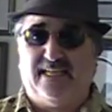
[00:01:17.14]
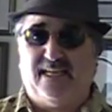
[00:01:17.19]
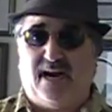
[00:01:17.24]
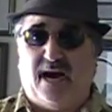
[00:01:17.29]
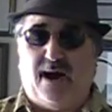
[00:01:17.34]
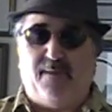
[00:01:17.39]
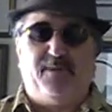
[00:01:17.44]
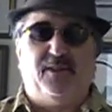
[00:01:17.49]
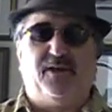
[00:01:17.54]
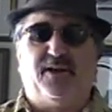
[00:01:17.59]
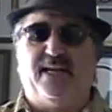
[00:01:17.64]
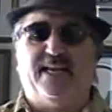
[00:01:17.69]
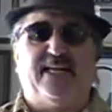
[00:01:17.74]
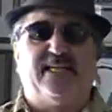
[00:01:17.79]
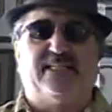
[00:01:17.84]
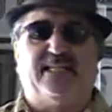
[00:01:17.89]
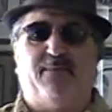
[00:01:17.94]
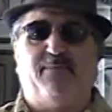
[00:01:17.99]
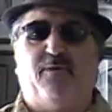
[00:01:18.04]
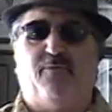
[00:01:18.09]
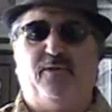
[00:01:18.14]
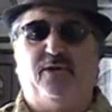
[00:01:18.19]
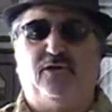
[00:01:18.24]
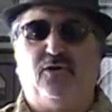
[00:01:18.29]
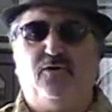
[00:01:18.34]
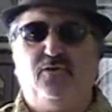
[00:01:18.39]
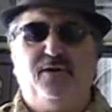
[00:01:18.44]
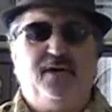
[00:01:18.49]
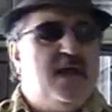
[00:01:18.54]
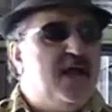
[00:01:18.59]
I mean, they're going to get something in
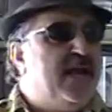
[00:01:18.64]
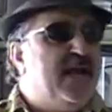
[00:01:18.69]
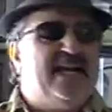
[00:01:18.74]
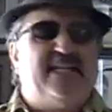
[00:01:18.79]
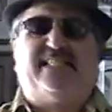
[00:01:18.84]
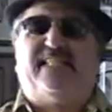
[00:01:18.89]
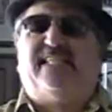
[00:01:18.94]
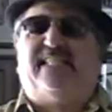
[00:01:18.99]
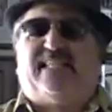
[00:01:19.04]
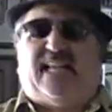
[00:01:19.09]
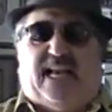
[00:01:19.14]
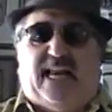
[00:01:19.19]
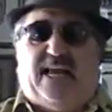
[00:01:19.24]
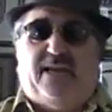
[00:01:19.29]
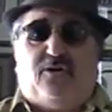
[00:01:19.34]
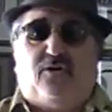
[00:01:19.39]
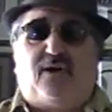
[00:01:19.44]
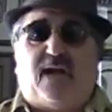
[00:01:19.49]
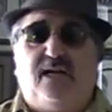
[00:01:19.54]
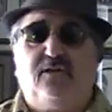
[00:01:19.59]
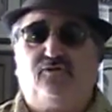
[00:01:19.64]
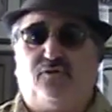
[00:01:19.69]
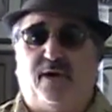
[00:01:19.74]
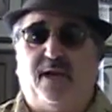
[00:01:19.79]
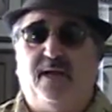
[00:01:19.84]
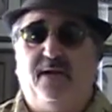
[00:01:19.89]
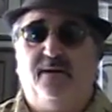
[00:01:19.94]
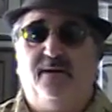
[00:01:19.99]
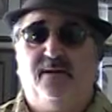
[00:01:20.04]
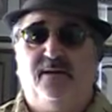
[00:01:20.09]
return. It's to sell out your country.
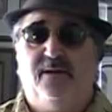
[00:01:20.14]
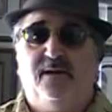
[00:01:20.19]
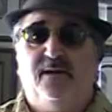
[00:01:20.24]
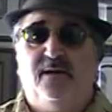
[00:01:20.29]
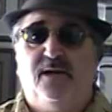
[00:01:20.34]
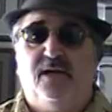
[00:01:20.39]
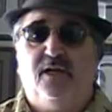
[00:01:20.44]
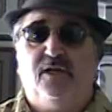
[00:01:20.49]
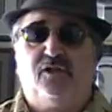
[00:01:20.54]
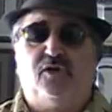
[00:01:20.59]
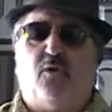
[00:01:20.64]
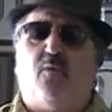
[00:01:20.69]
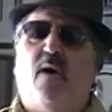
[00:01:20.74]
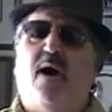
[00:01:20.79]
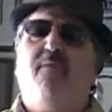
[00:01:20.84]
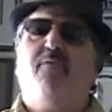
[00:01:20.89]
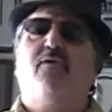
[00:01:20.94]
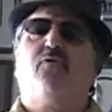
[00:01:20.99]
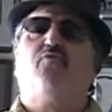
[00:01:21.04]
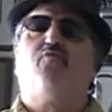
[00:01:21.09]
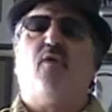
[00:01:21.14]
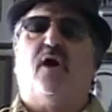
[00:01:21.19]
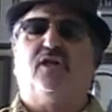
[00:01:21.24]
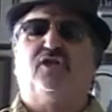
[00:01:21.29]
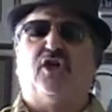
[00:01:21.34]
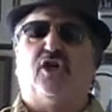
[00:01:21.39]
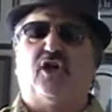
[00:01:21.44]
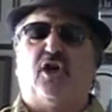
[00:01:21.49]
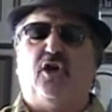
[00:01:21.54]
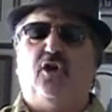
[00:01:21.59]
So why would
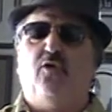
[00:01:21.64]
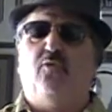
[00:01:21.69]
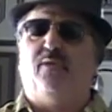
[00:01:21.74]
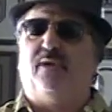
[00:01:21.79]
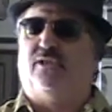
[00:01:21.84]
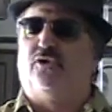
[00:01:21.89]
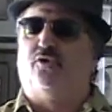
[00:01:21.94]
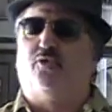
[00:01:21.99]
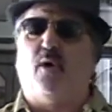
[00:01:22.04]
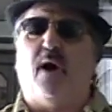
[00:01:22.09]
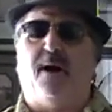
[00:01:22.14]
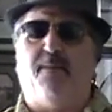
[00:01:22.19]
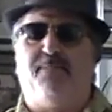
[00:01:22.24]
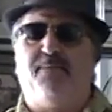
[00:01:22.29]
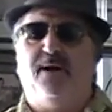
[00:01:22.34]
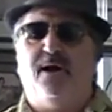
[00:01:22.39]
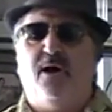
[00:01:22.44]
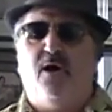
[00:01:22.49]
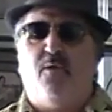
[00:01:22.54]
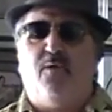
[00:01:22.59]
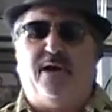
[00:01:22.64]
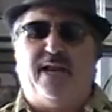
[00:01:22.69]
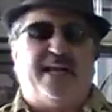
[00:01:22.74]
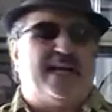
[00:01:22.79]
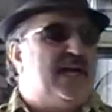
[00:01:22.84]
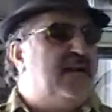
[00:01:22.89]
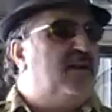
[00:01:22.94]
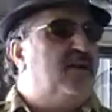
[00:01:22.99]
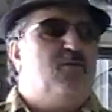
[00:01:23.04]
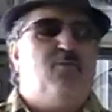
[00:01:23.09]
Russia collude with Trump when they
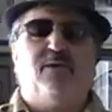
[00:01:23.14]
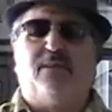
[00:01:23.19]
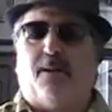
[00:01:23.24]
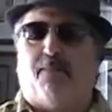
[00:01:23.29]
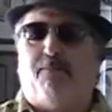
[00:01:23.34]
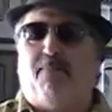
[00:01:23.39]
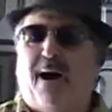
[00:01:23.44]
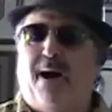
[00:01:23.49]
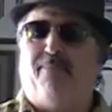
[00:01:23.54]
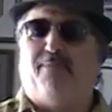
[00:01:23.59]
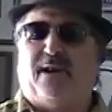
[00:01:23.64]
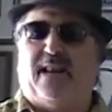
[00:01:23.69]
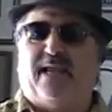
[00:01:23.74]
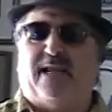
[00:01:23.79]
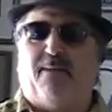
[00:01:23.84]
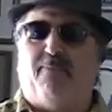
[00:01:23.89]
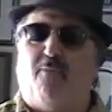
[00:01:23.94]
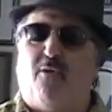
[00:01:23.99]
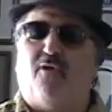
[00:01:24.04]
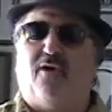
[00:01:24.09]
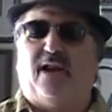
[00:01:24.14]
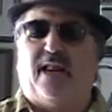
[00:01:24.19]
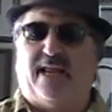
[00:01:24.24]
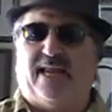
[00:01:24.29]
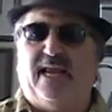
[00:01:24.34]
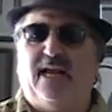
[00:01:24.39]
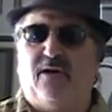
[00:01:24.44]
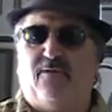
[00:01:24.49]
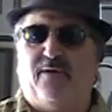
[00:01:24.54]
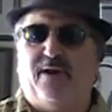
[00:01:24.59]
can collude with a puppet like a moron like
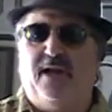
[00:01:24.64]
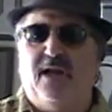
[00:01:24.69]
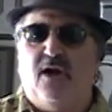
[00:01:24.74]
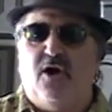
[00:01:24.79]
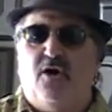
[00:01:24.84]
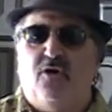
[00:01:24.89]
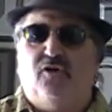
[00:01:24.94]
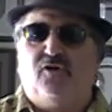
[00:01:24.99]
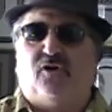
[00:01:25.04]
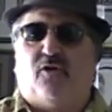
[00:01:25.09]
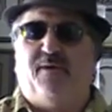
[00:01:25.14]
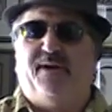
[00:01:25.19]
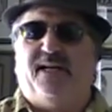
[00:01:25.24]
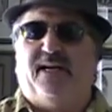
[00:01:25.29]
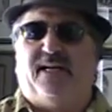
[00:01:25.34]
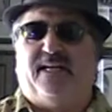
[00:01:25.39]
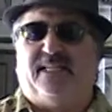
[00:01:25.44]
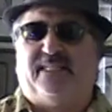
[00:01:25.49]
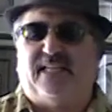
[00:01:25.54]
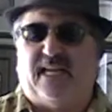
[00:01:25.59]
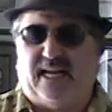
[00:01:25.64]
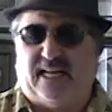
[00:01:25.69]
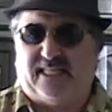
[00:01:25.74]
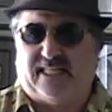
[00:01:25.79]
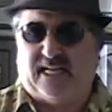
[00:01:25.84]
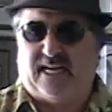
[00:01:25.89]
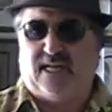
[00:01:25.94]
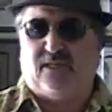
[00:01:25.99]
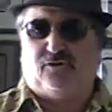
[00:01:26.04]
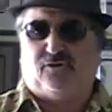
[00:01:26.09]
Hillary, who's already got to sell out
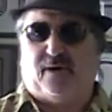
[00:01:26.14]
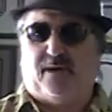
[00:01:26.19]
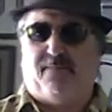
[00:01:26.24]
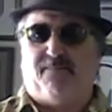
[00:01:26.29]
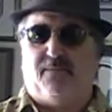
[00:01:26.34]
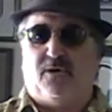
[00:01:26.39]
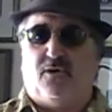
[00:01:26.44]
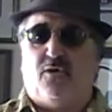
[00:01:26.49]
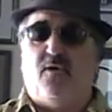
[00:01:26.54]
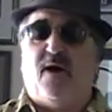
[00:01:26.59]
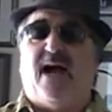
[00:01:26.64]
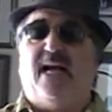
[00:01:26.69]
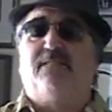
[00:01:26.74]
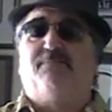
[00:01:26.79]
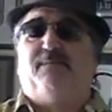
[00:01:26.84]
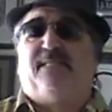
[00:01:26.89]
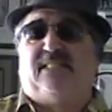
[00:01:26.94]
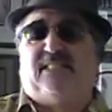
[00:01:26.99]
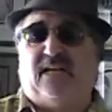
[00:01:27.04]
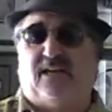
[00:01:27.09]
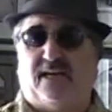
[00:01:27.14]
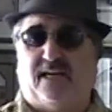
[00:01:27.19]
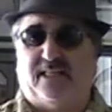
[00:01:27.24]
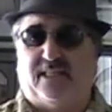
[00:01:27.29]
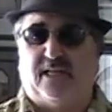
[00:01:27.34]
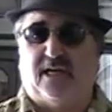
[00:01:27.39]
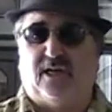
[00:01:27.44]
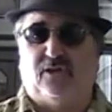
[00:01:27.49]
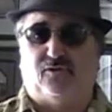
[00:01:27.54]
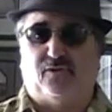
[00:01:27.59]
the country, who has been selling out
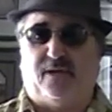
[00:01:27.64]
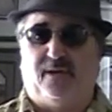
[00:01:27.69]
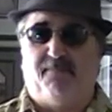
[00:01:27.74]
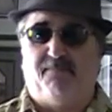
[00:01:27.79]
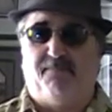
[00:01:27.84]
the country?